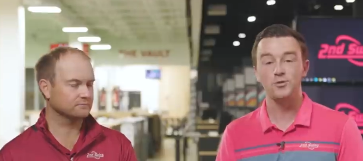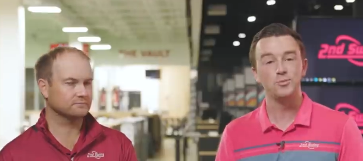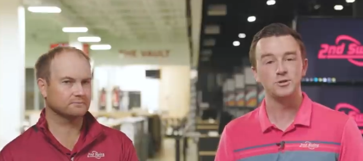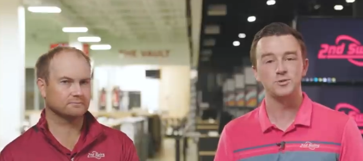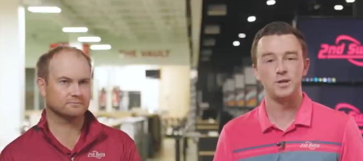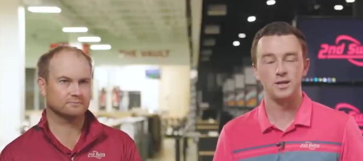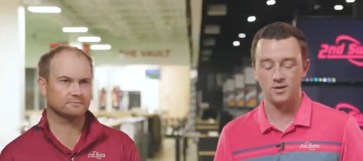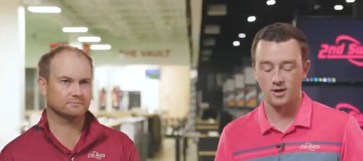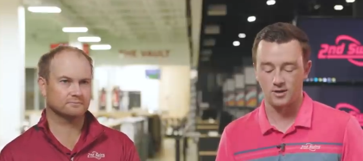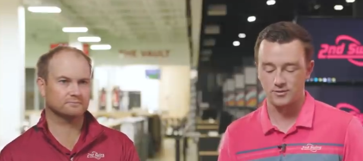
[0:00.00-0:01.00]
Speaker 1: Super Speed
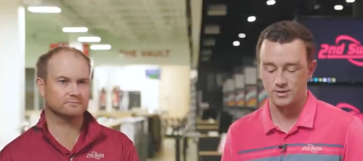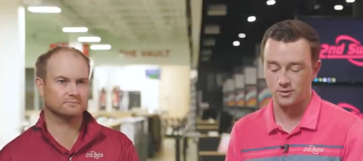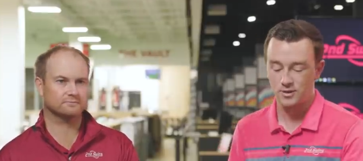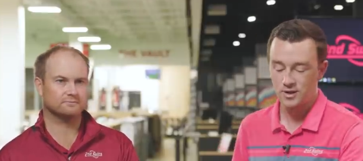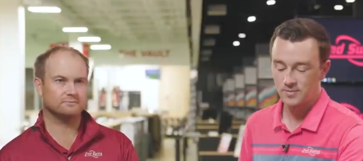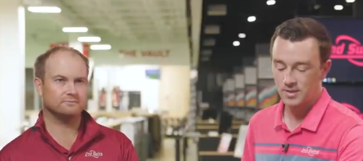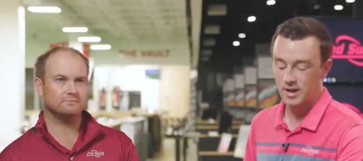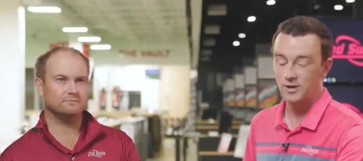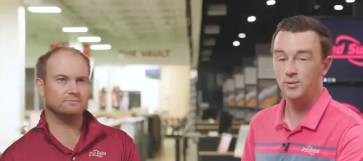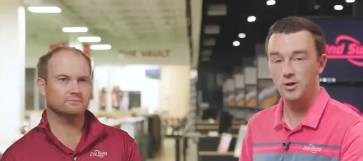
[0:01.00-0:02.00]
Golf. So,
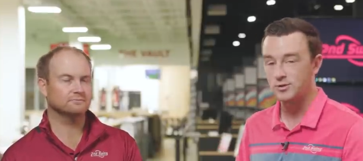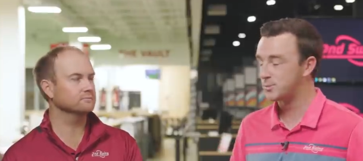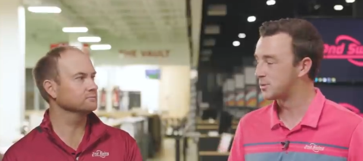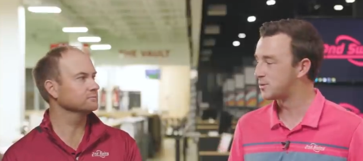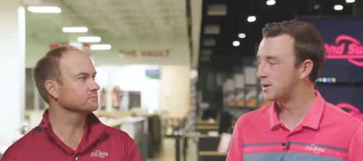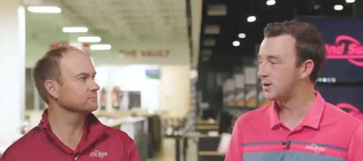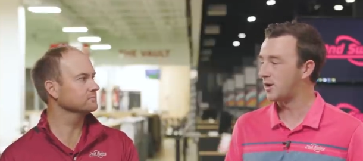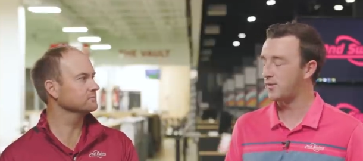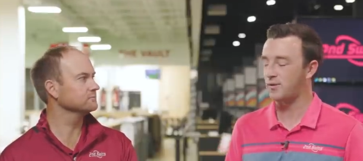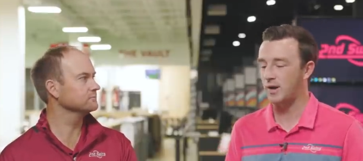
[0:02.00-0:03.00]
as we know, Super Speed
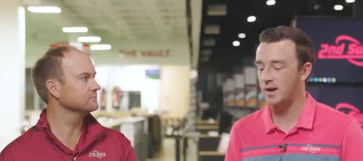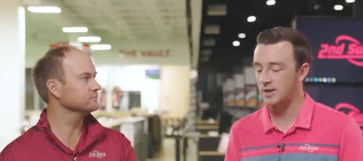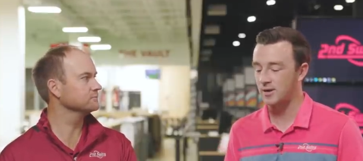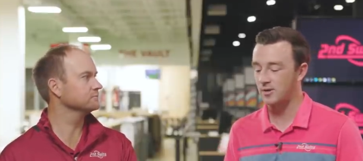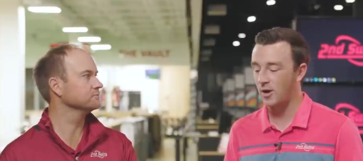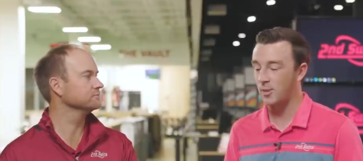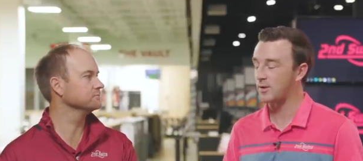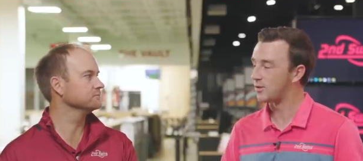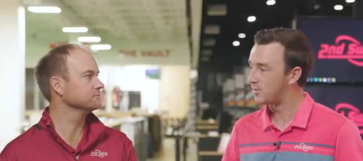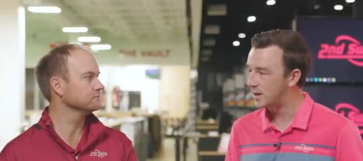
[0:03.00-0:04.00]
Golf, uh, they're all
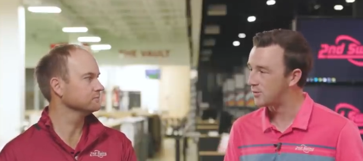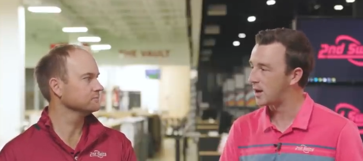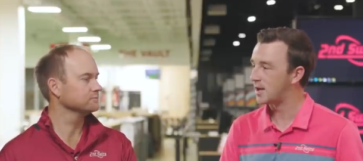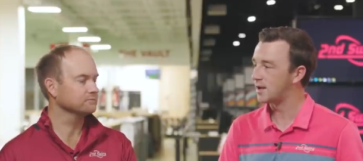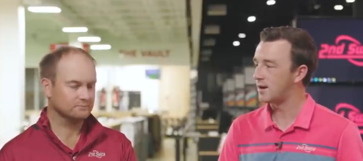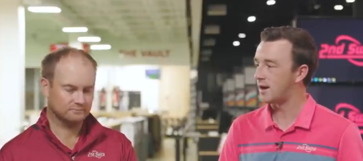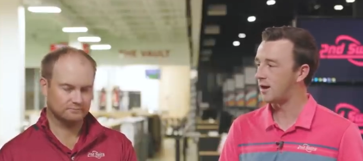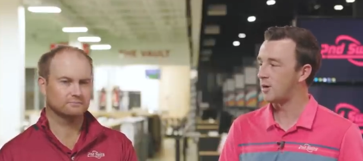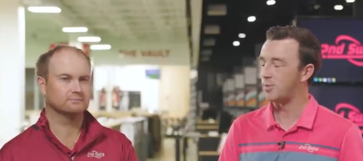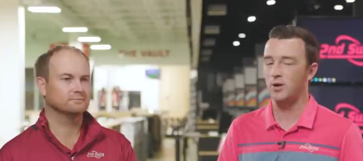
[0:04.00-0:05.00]
about speed training, uh,
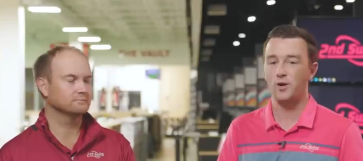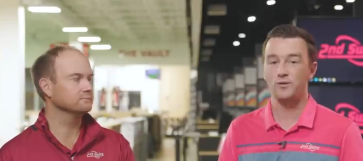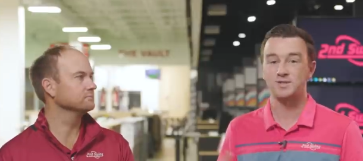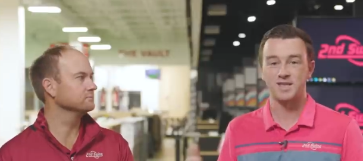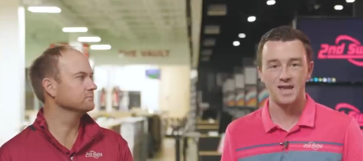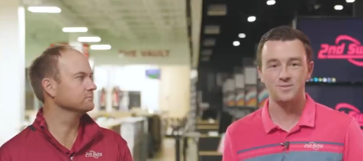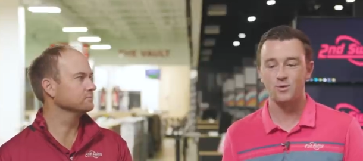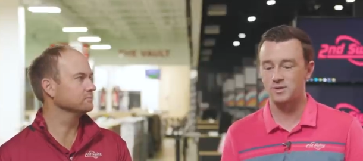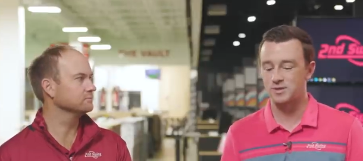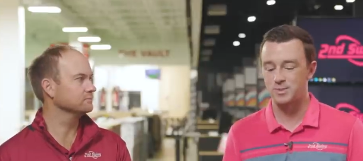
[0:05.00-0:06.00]
helping golfers gain
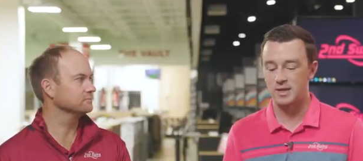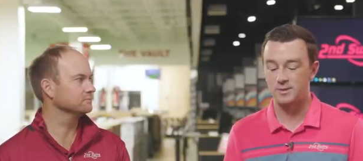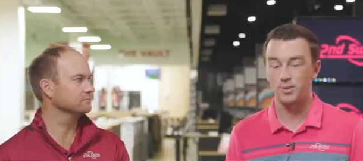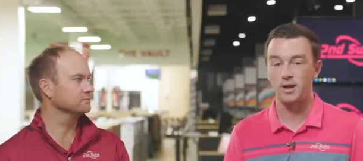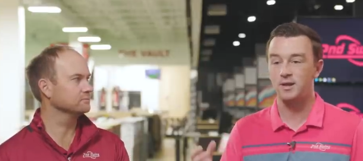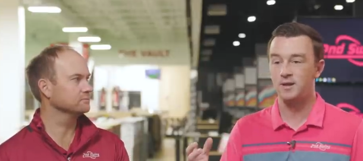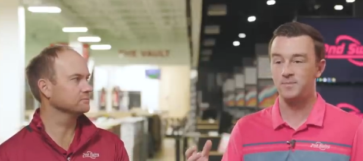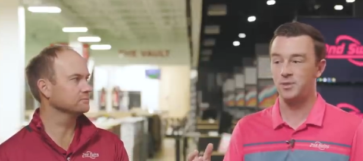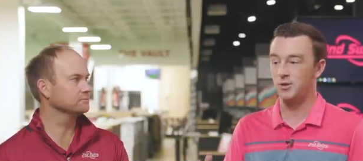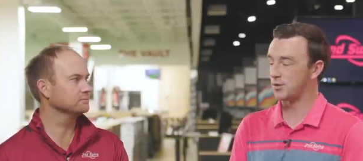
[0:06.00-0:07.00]
more speed, but
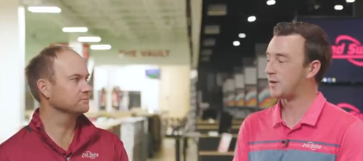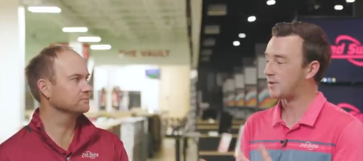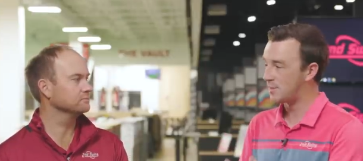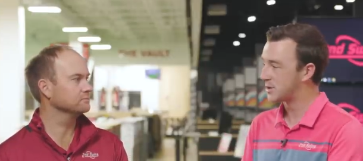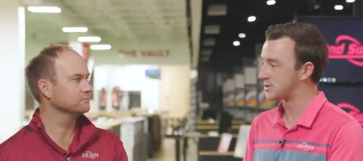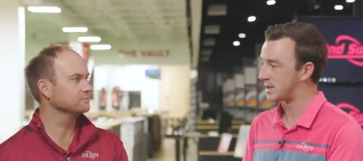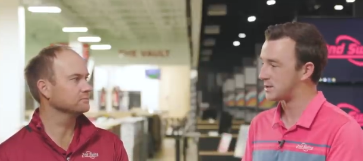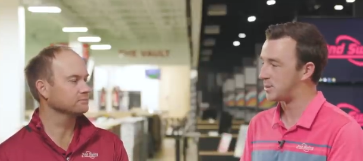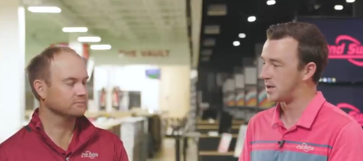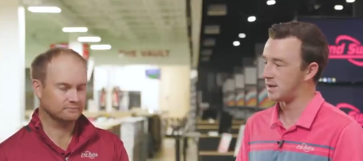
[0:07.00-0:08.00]
you also have to measure that
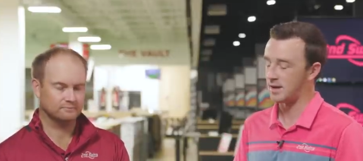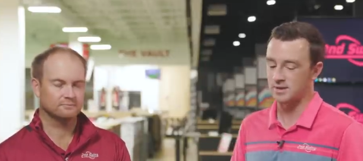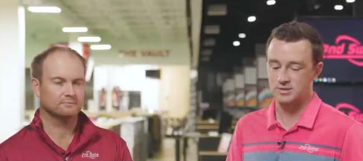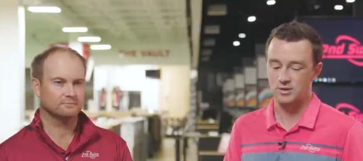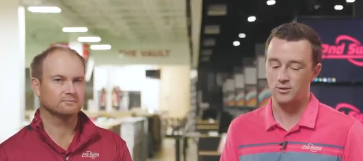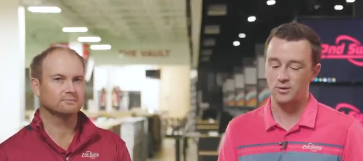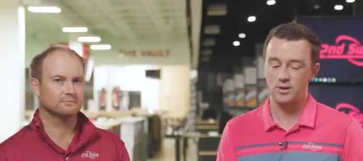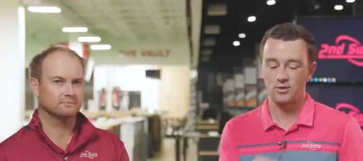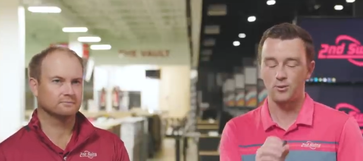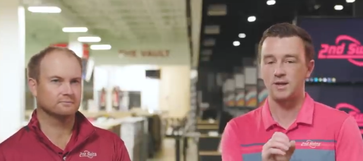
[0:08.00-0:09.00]
speed. And so,
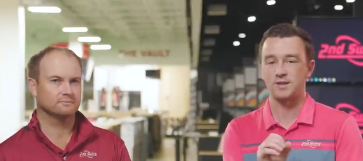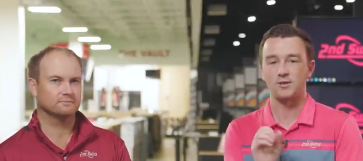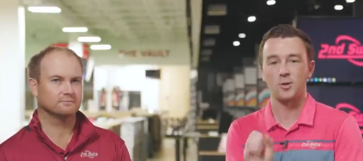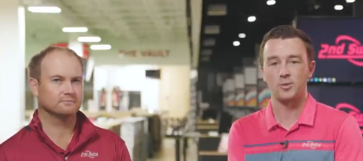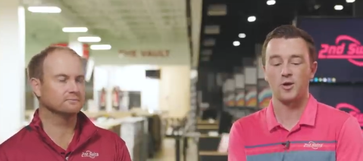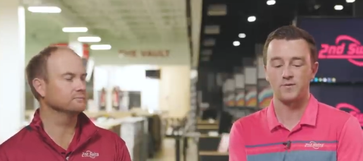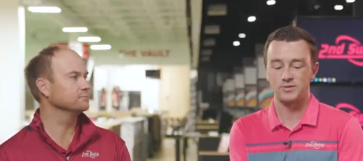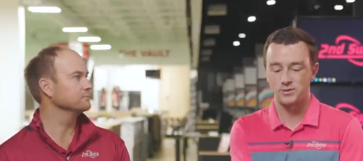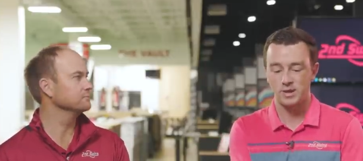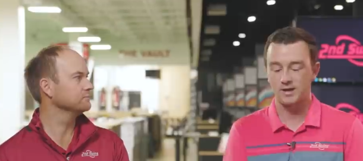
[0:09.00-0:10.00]
the way that they're helping
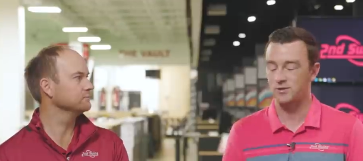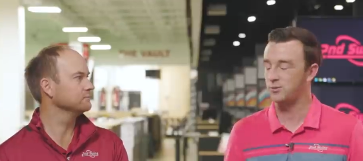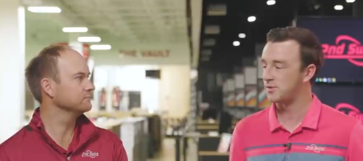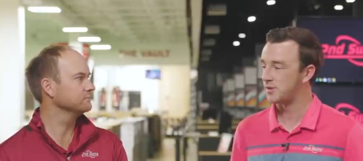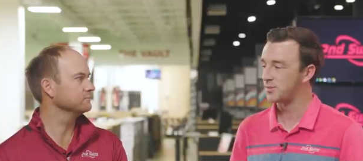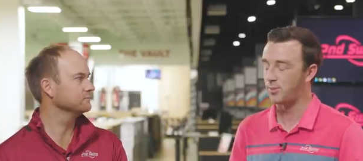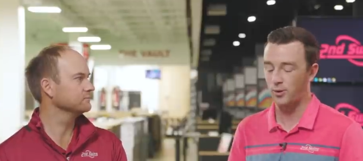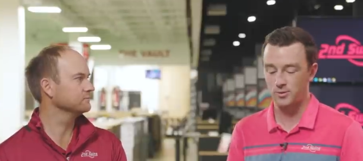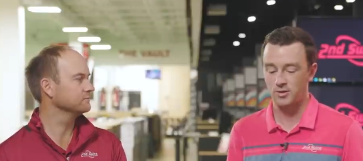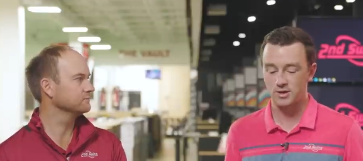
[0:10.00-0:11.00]
golfers do that is with this
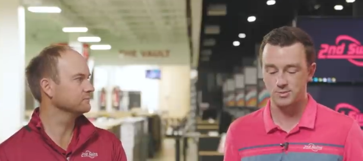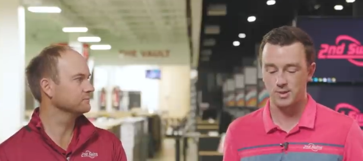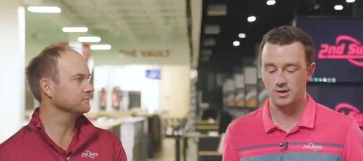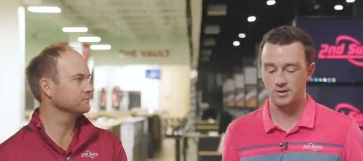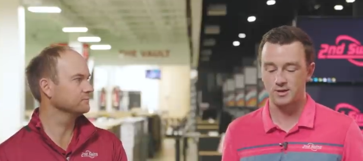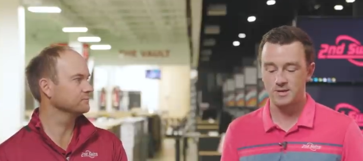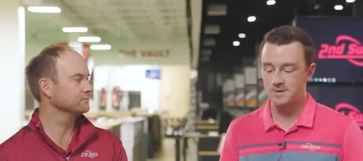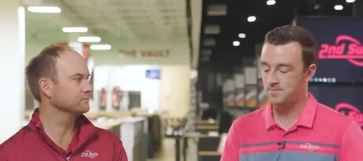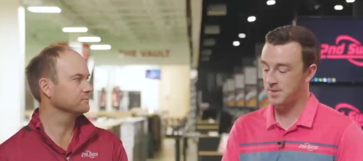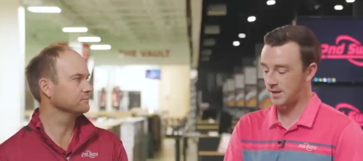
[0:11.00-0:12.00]
portable launch monitor,
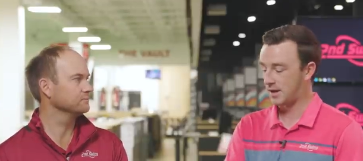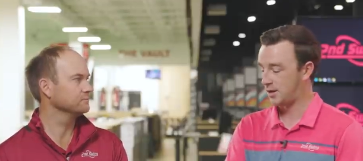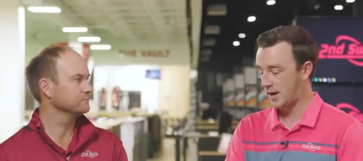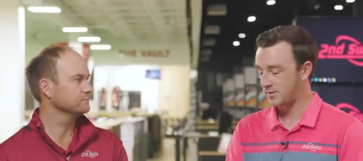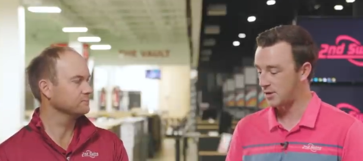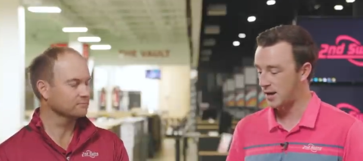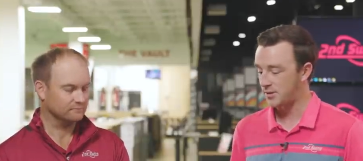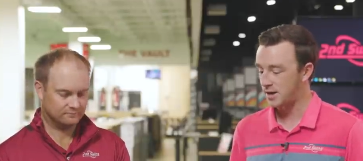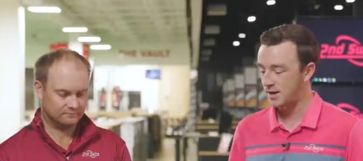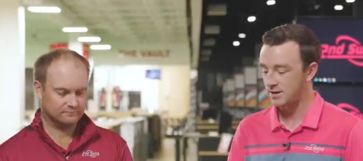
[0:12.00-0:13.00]
like you have in your hand
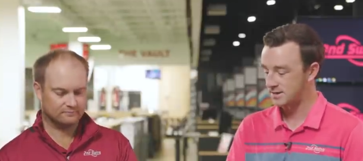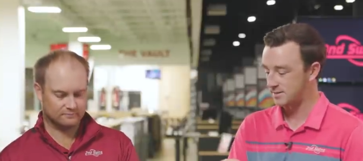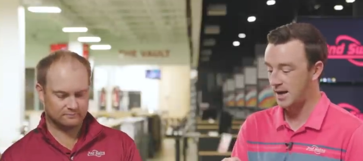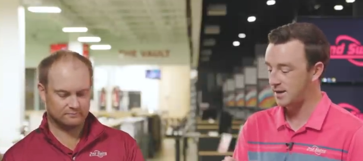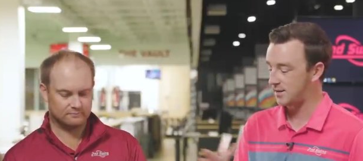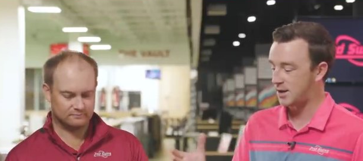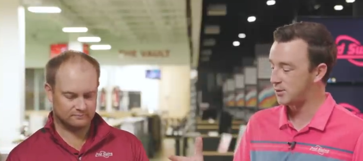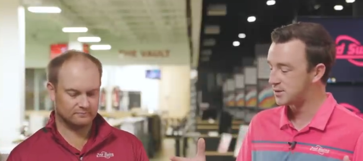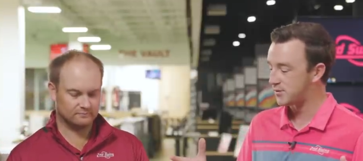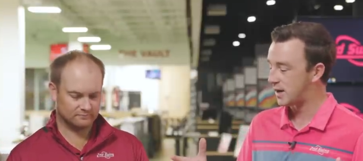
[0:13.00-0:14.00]
right here. It's not a
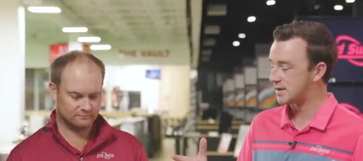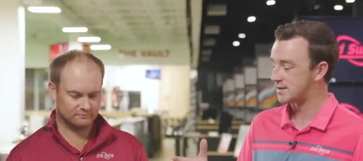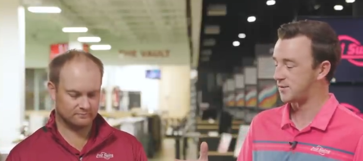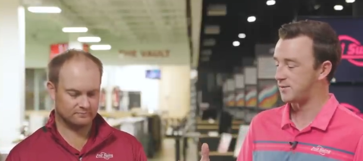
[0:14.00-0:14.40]
huge device, it's